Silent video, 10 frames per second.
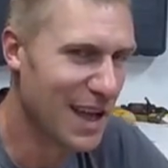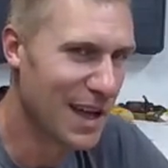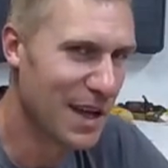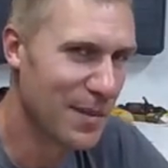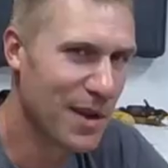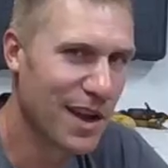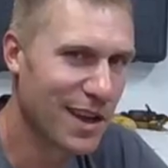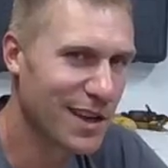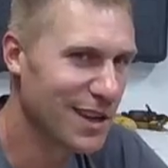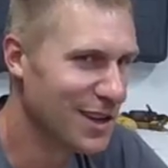I'm not
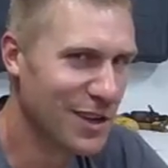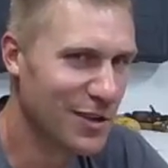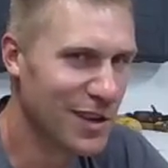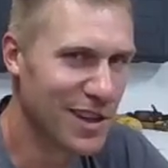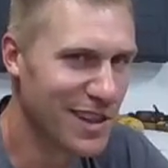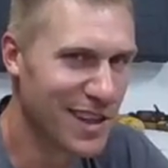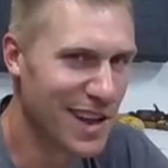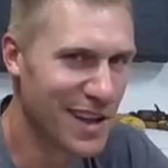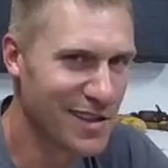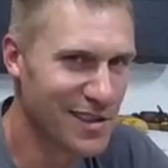going to do anything
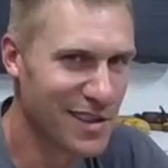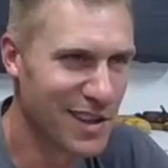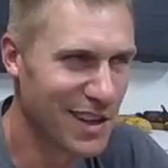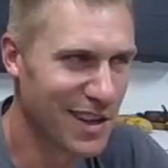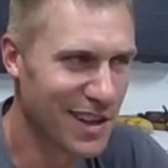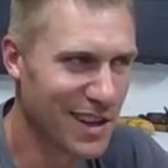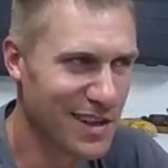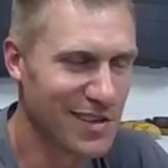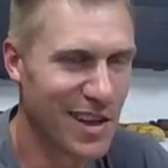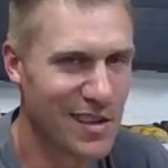as
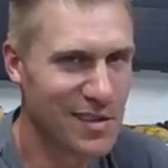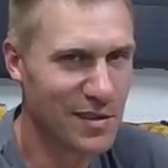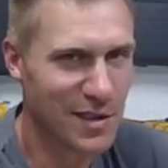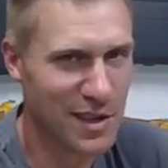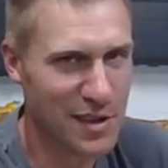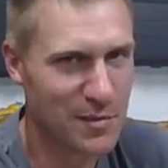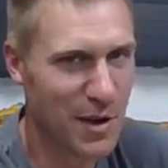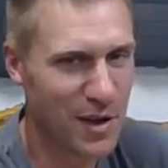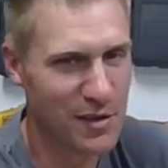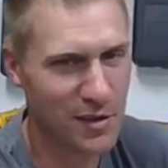extensively as
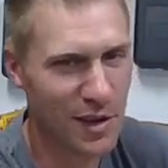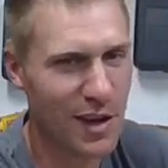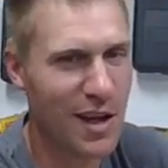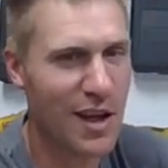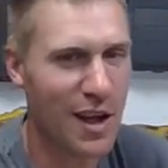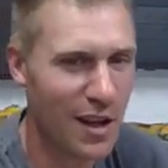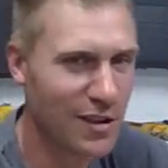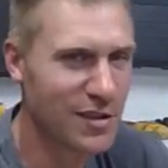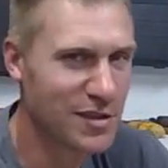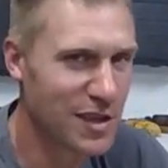Paul, so
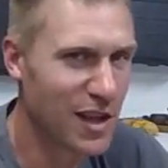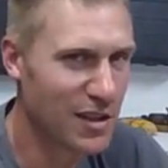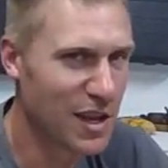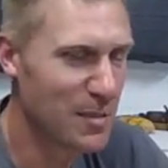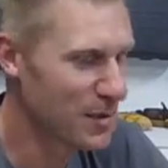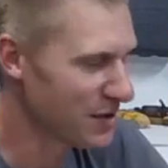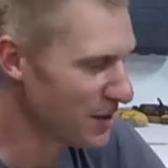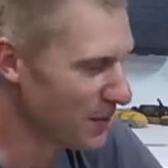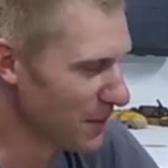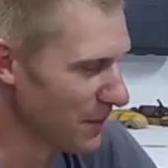I'll keep it
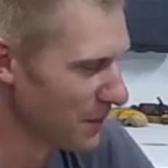simple.